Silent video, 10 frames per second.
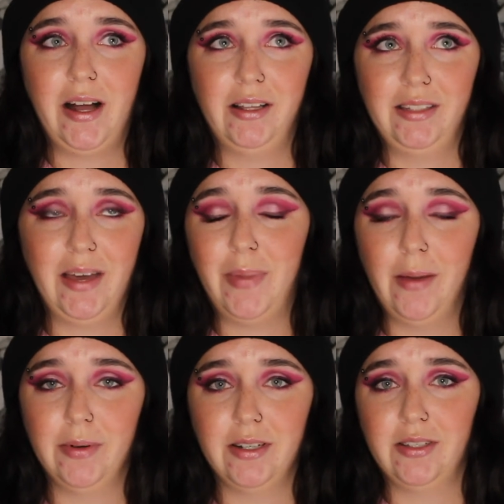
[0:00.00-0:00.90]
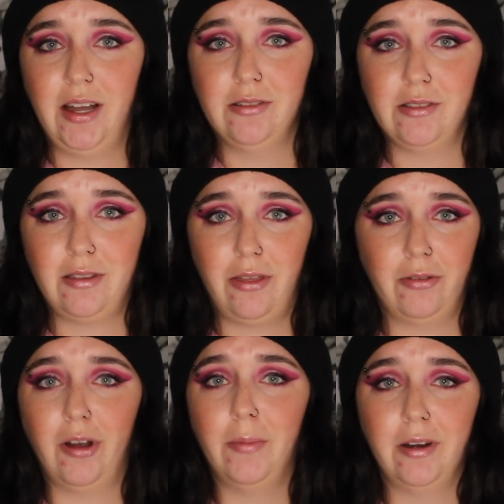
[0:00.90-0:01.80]
I'll get peppers, I'll just
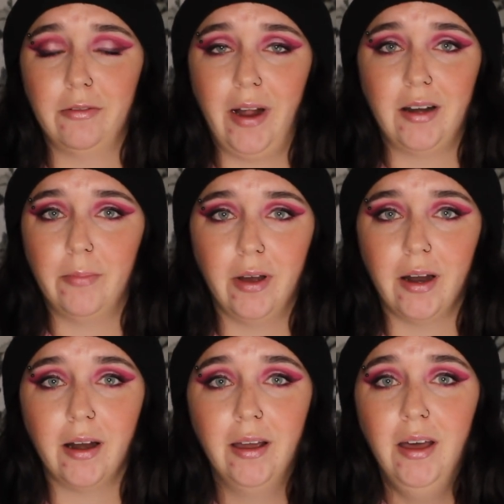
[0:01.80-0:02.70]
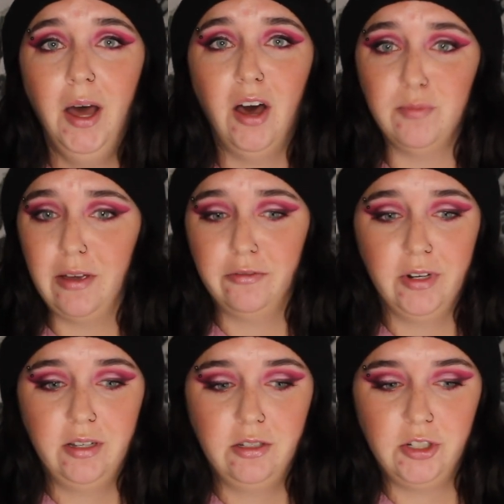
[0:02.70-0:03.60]
throw them in a random part of my
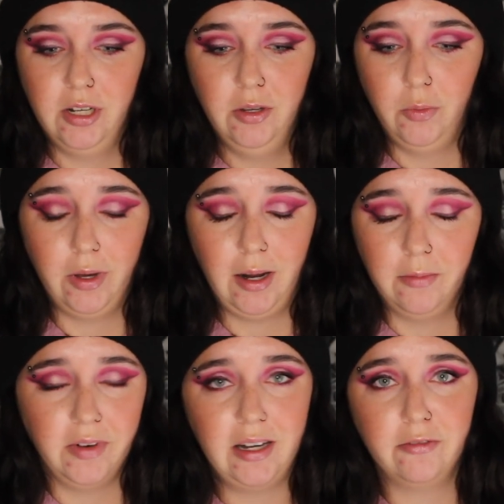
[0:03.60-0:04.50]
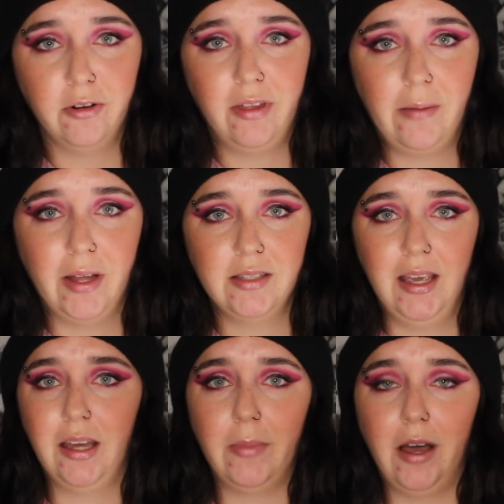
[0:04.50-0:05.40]
fridge when I'm ready for them, I'll
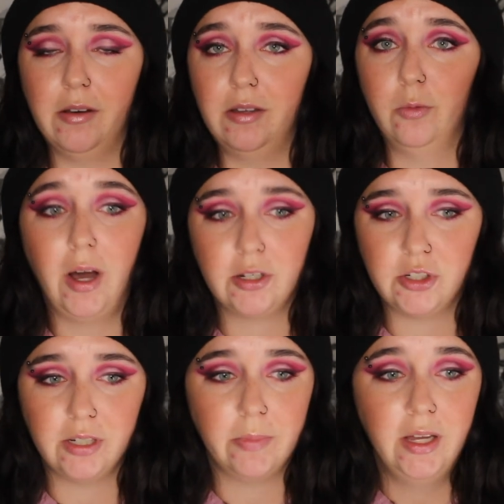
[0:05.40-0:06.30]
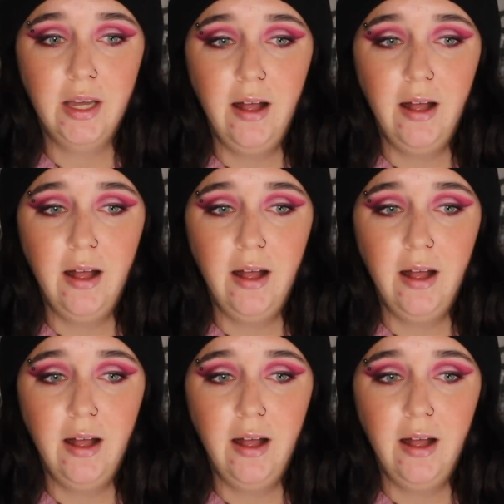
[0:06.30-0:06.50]
take them out and wash them.